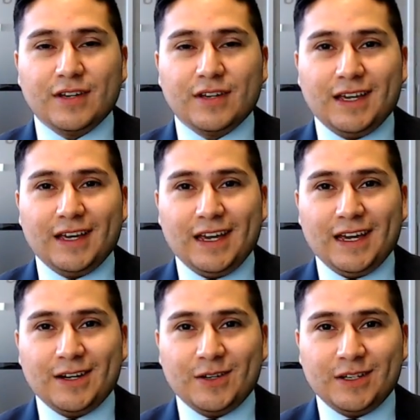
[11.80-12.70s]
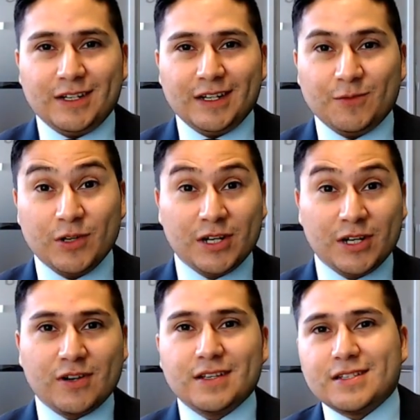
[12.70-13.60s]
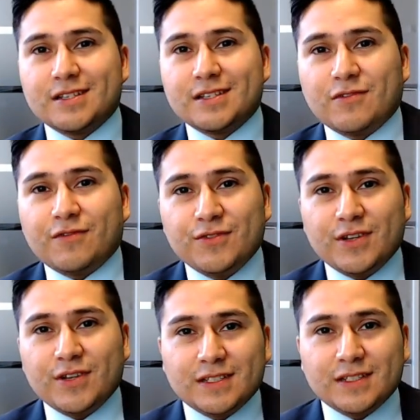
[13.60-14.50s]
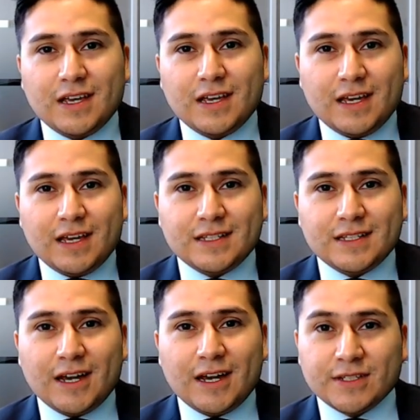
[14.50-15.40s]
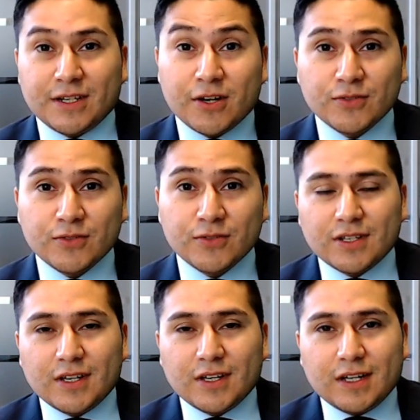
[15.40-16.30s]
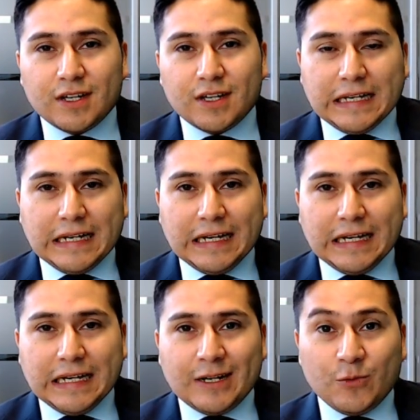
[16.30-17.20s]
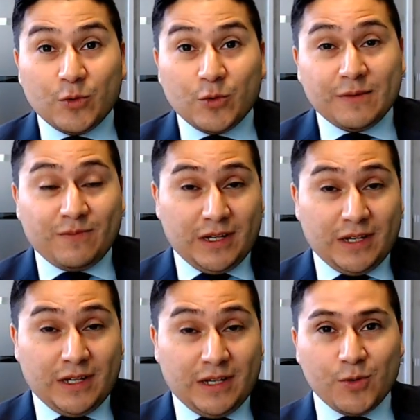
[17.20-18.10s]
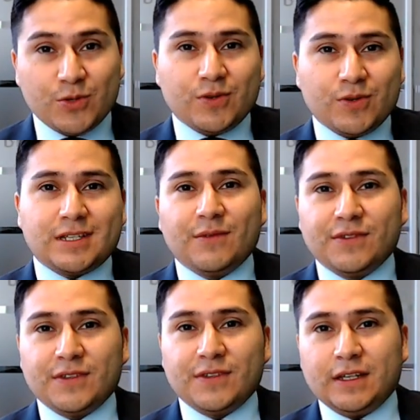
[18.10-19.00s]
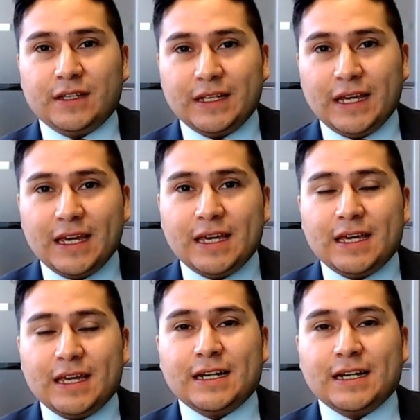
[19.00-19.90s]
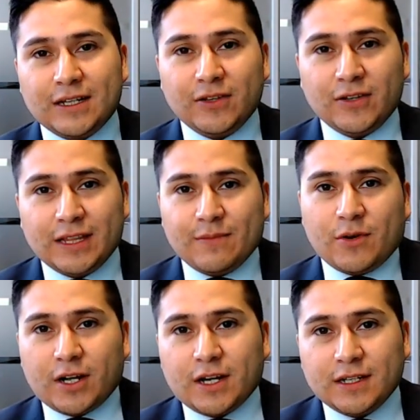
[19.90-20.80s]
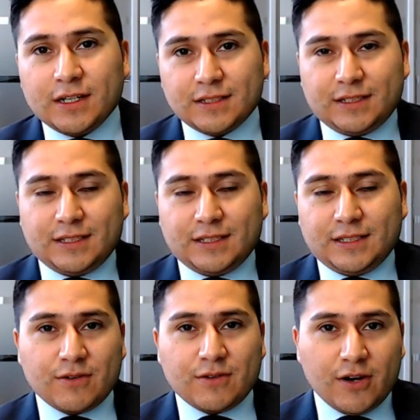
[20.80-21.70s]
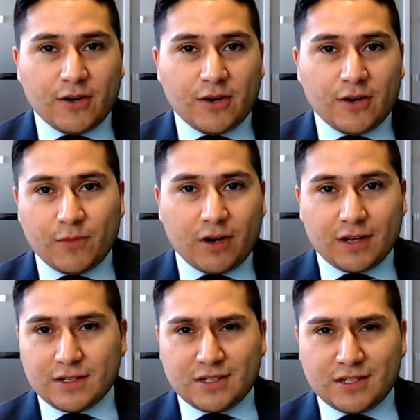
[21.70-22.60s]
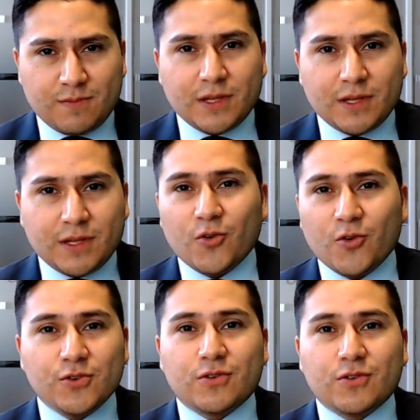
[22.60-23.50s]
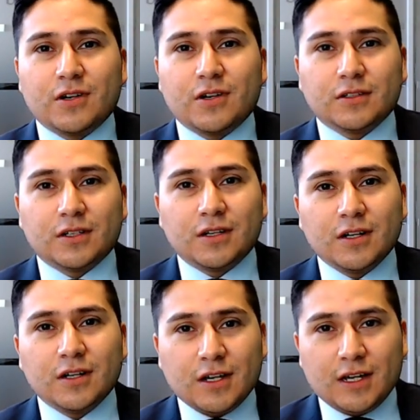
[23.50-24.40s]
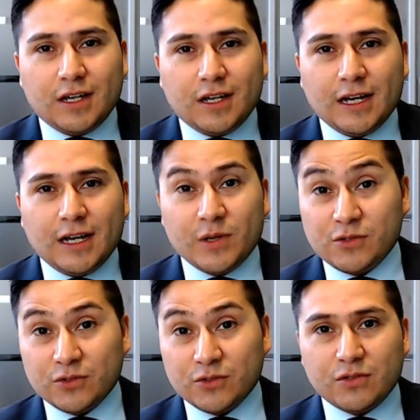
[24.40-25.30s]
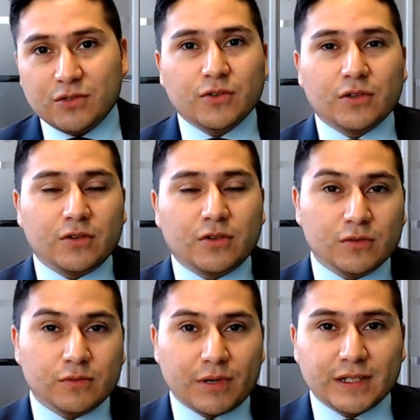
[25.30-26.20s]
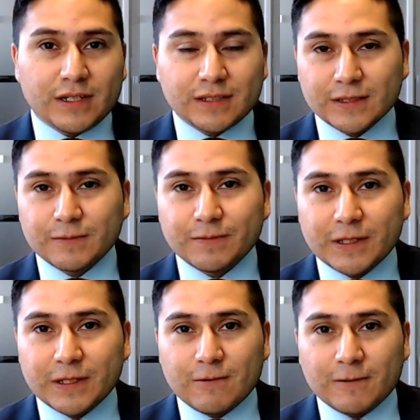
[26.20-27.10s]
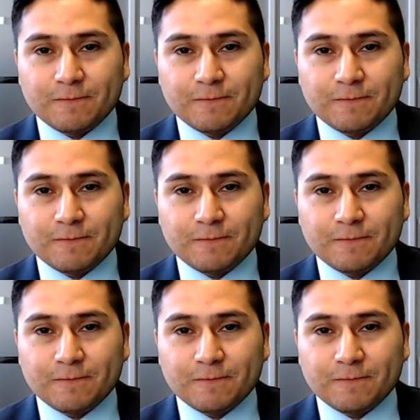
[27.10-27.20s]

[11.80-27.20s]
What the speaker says: and I'm going to try this out for a few days and see how this goes. We're going to, as we always do at this time of the day, take a look at the markets, see what's going on with markets such as Bitcoin, Euro, Dollar, but also crude oil, gold prices as well.